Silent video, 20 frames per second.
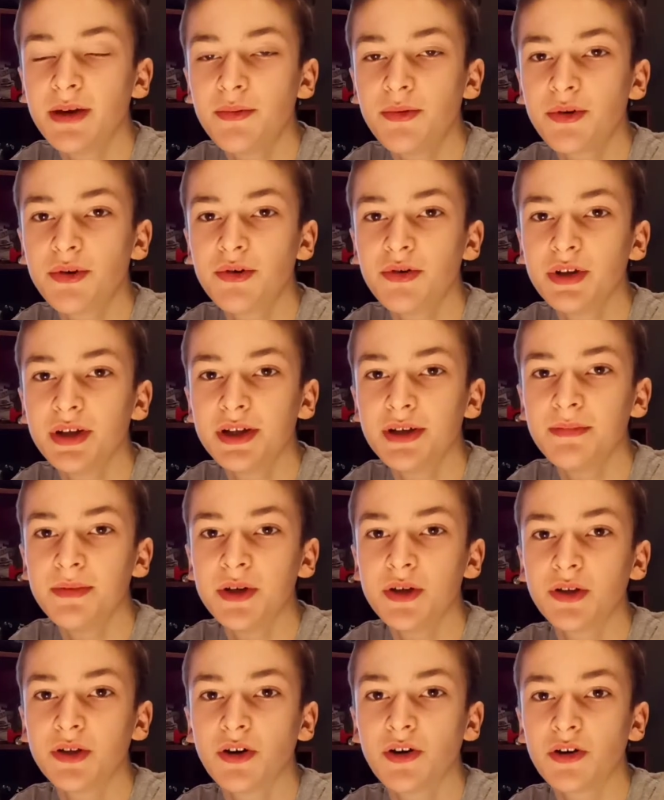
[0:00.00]
we're going to be
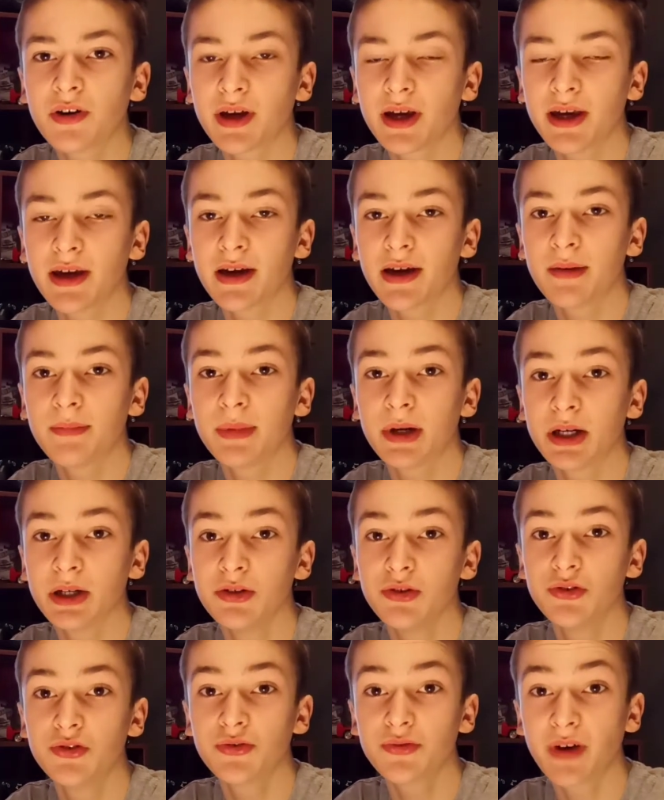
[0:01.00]
talking
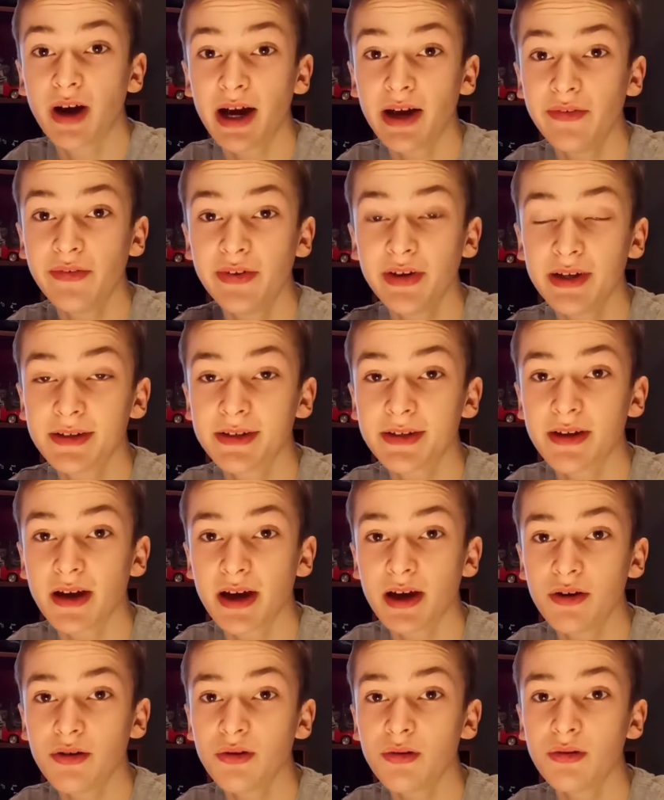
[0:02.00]
about driving
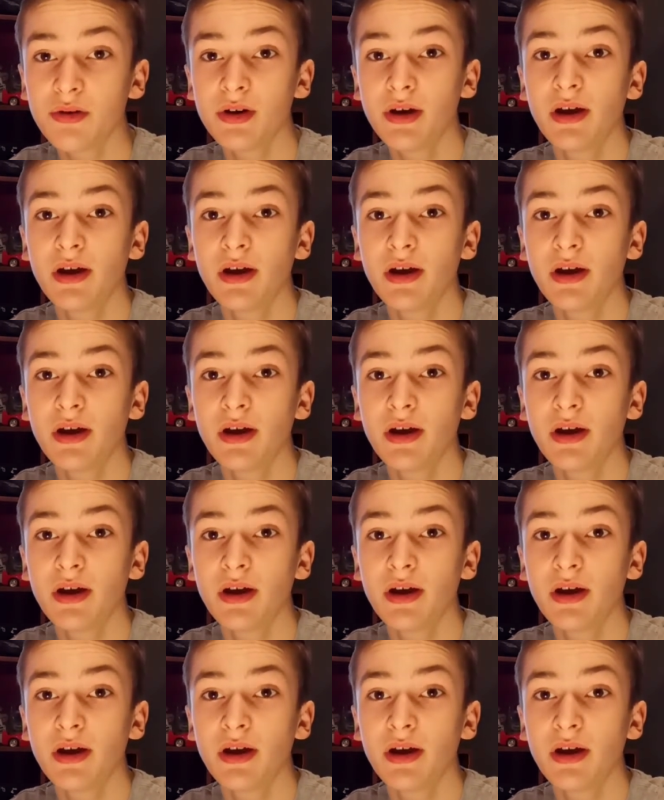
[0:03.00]
style